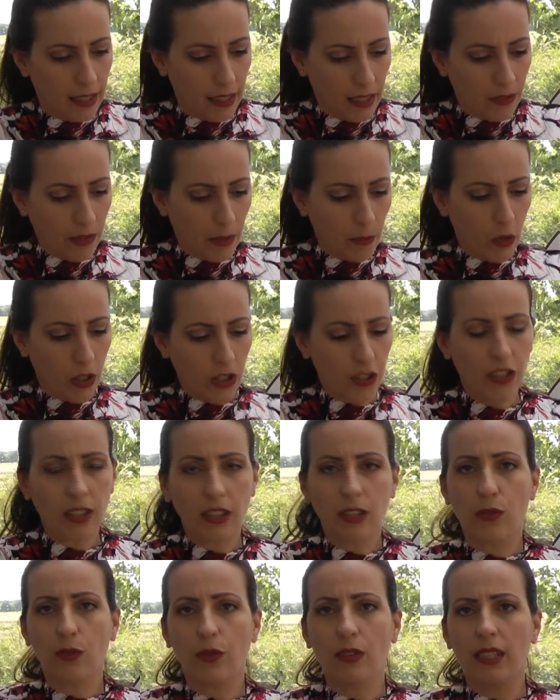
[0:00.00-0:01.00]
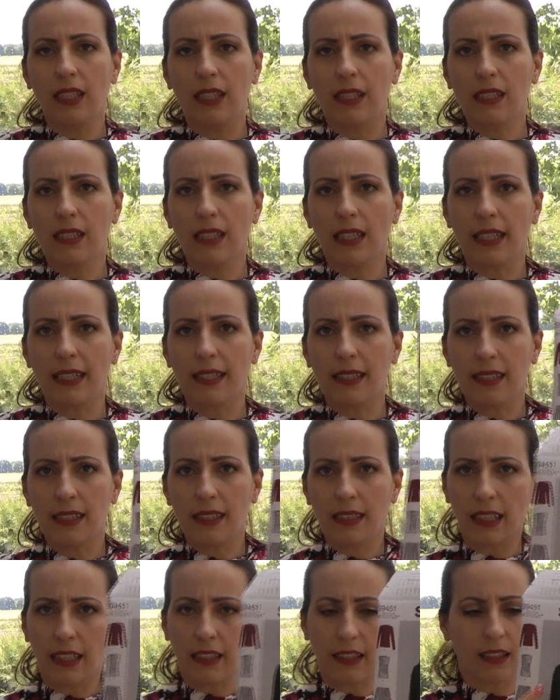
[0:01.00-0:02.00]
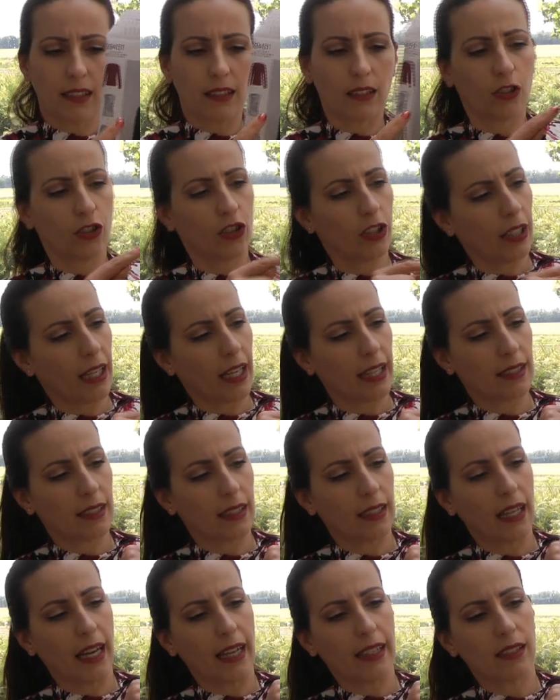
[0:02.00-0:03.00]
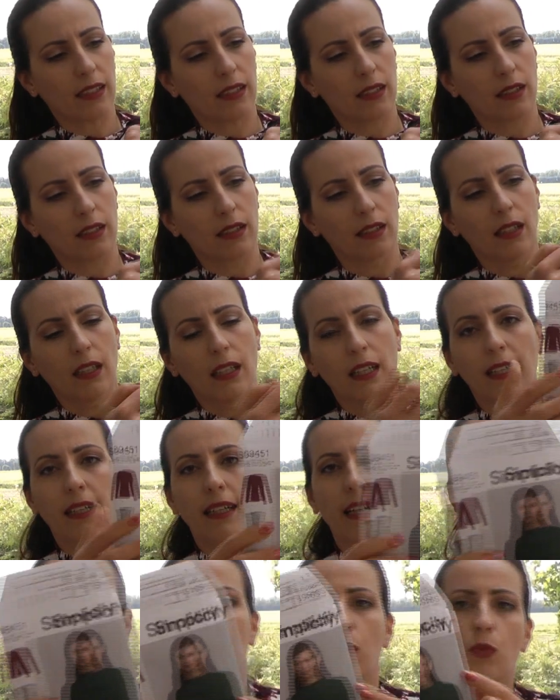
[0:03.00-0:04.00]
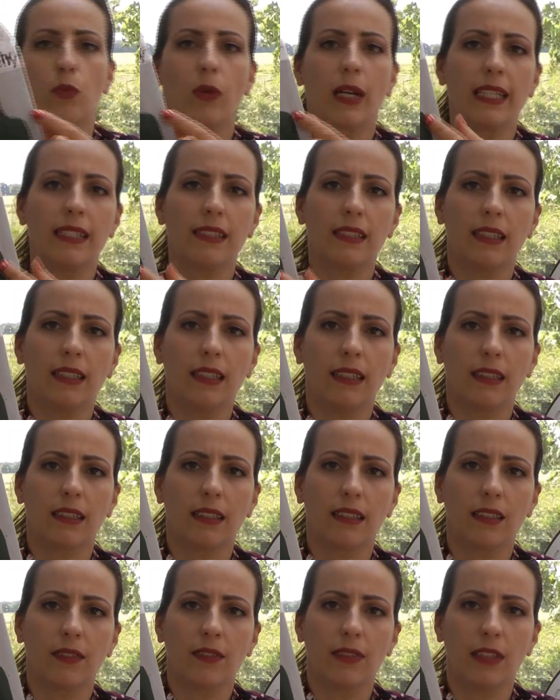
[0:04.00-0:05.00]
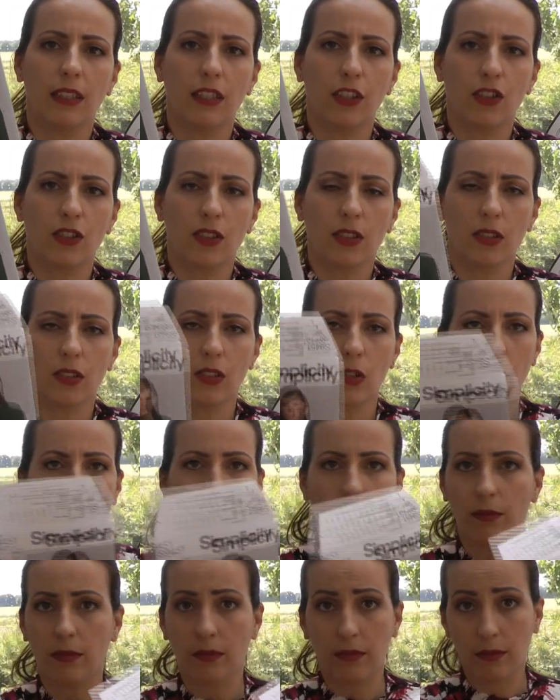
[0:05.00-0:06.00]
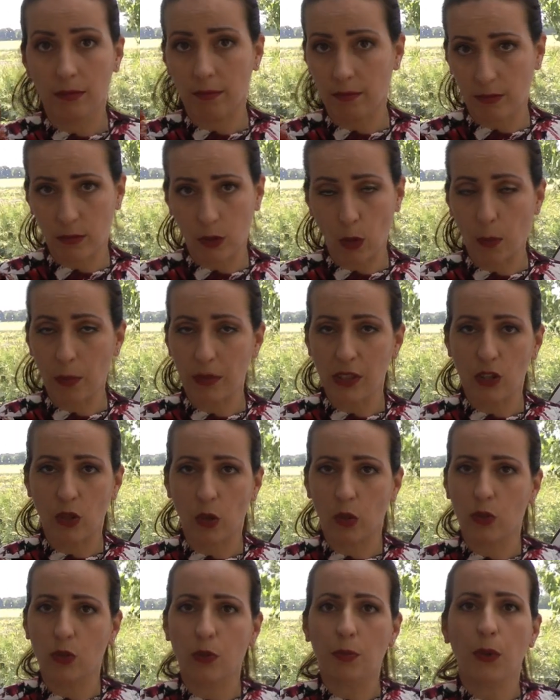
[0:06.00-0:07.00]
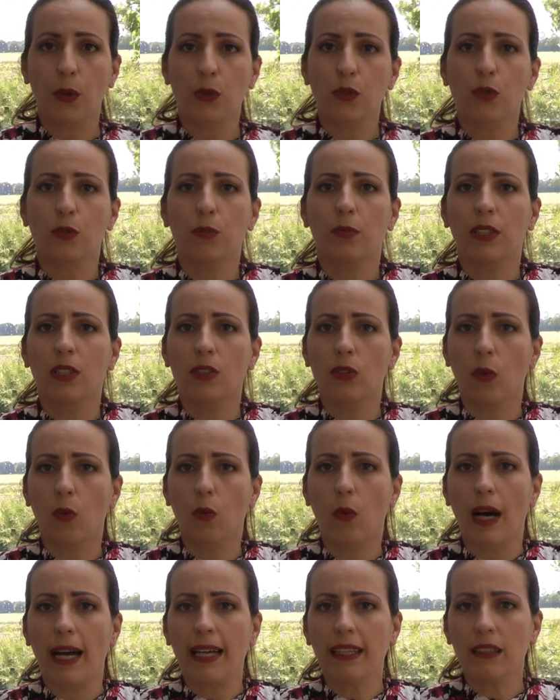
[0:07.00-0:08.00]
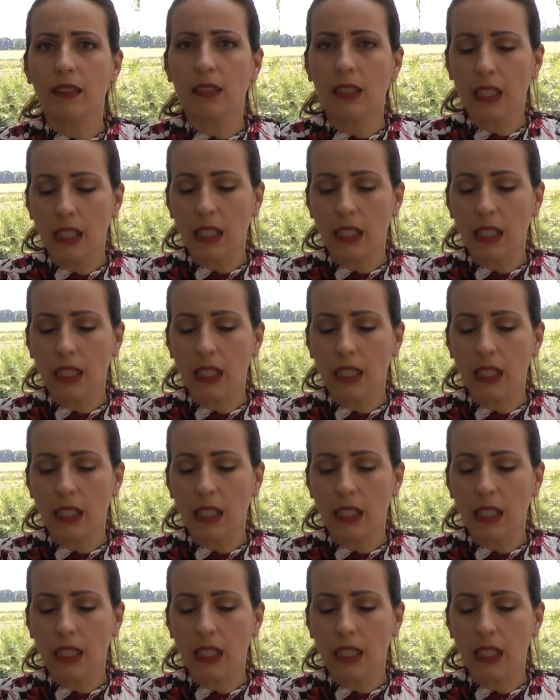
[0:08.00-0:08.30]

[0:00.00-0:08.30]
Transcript: if I'm watching to this, I see that she has a nice waist here definition, so the top is not supposed to be so wide.